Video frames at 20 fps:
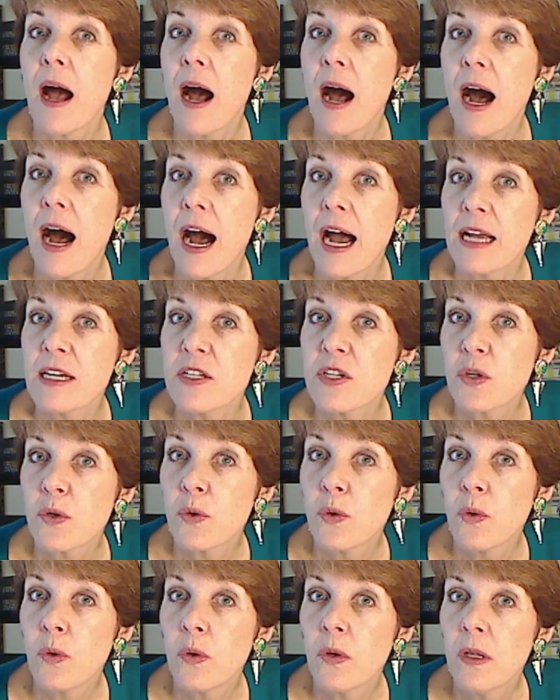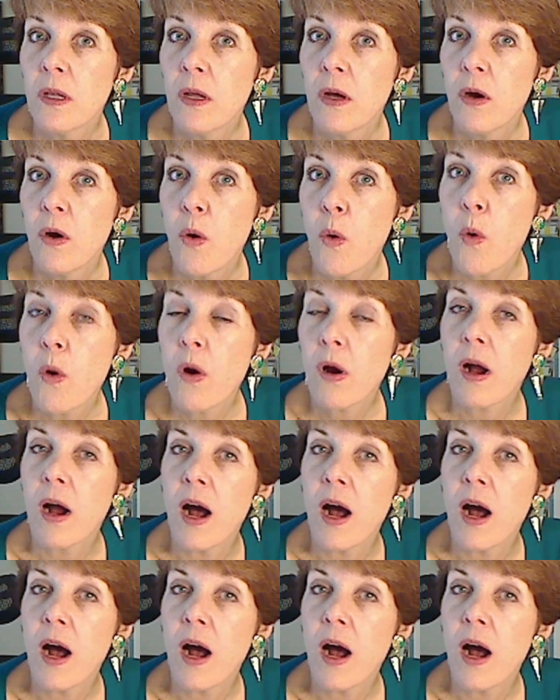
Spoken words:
high school or